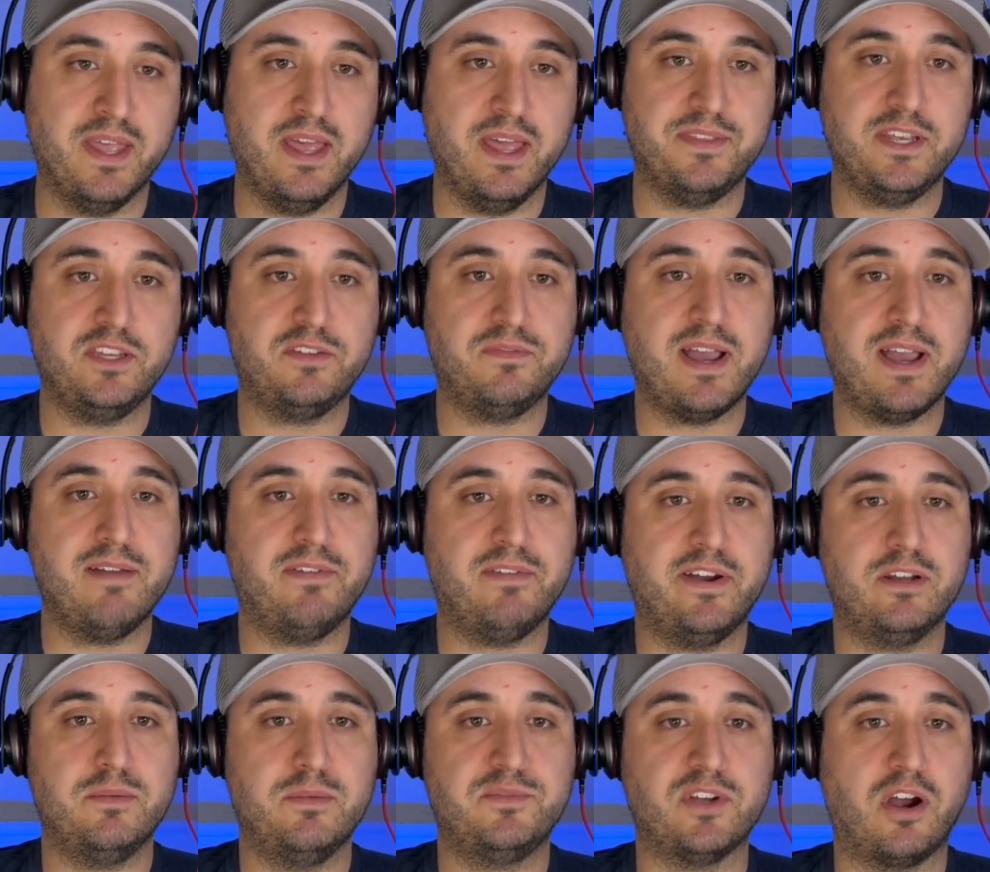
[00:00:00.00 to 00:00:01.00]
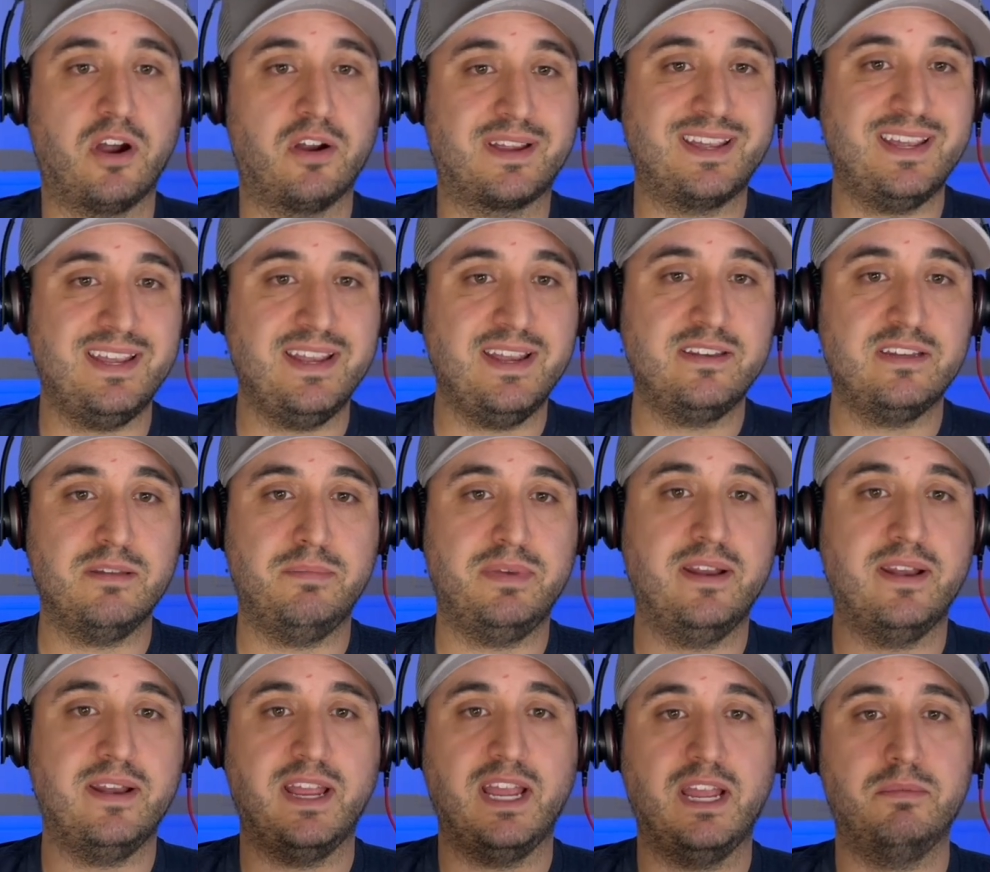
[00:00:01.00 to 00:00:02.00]
These 5 items are key to
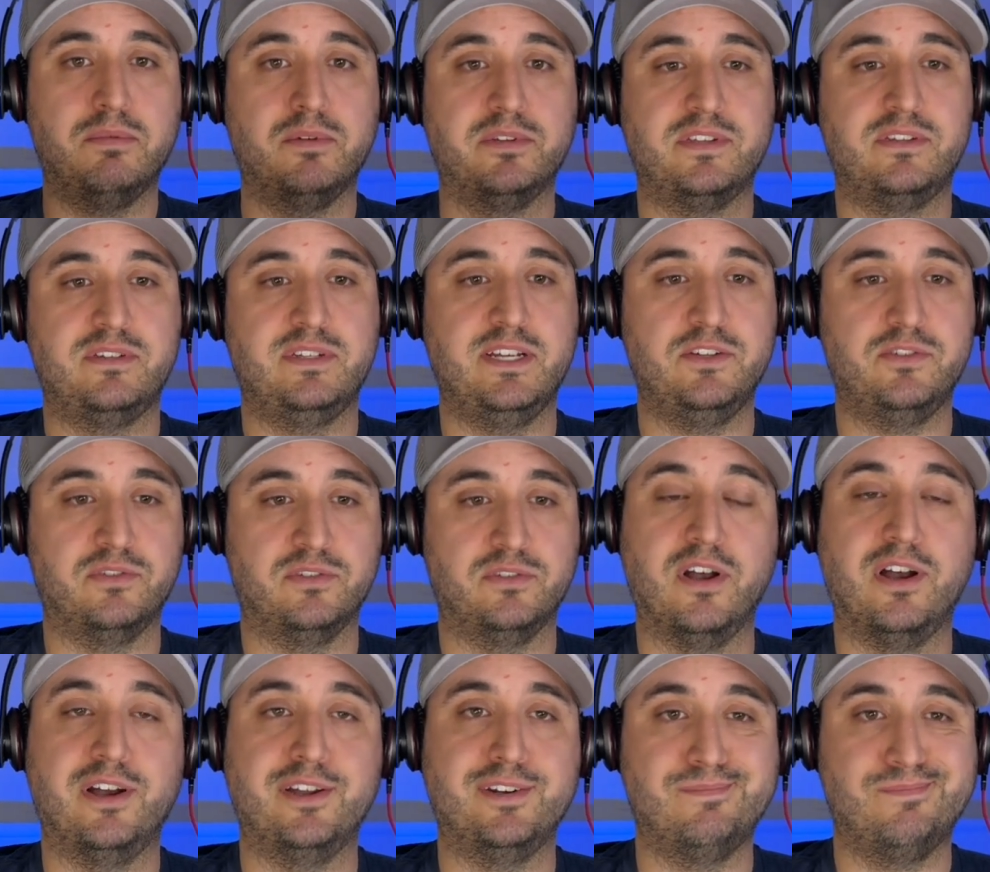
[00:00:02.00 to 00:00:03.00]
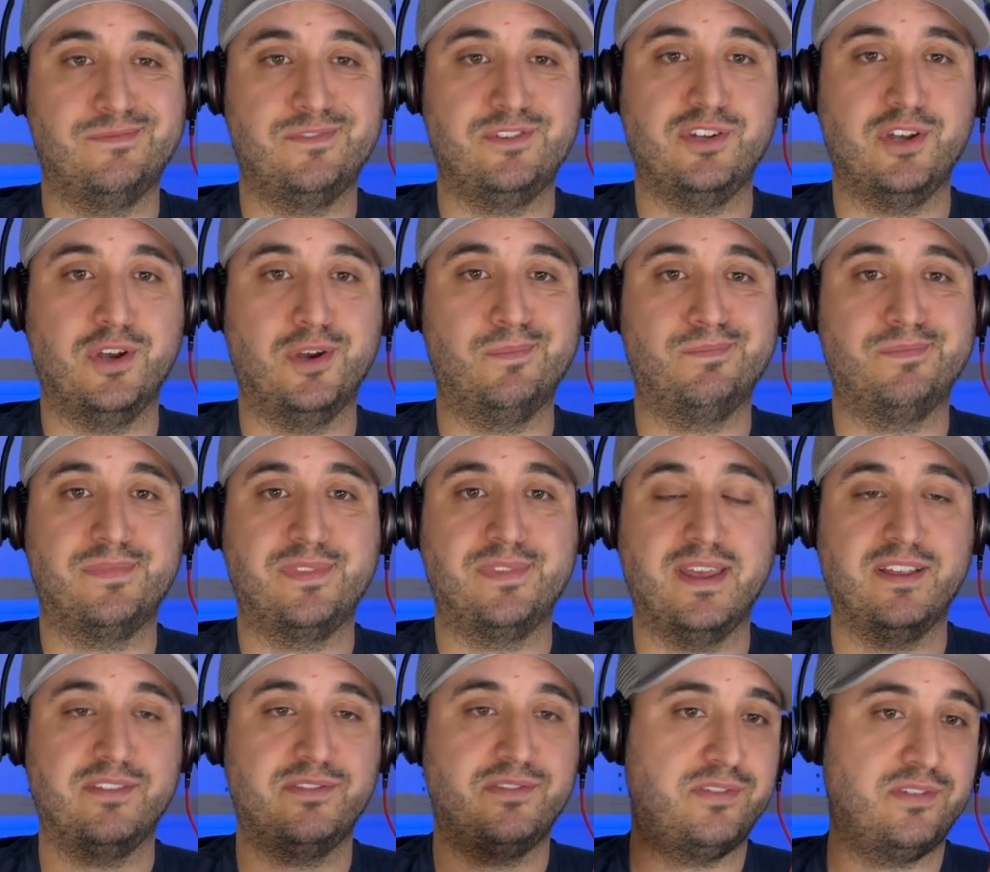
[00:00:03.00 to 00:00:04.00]
being able to seed your lawn. So
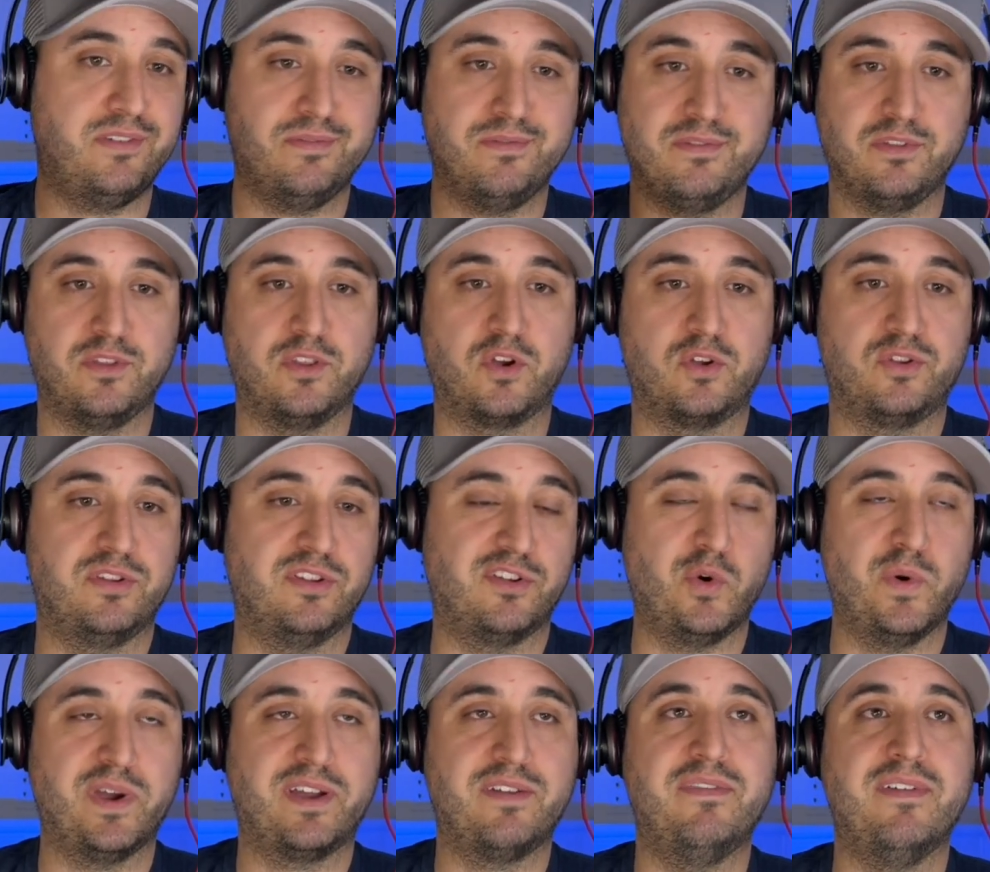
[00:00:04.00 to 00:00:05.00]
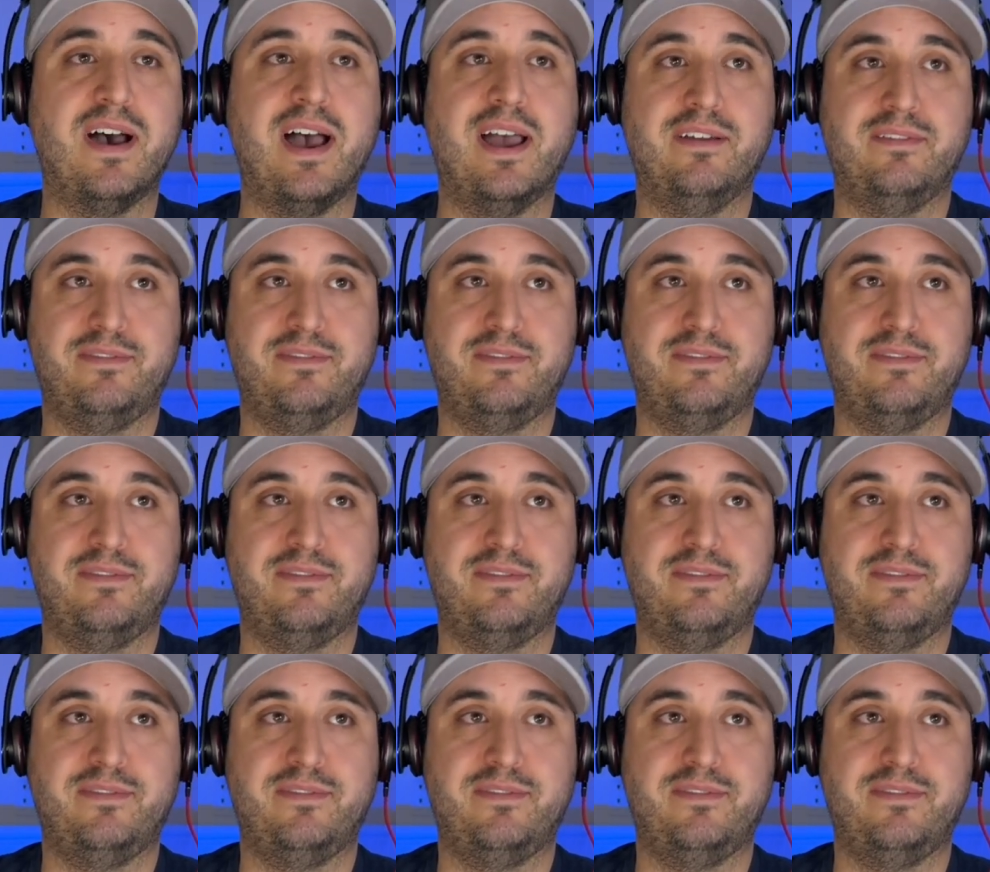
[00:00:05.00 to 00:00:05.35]
that's the quick 5.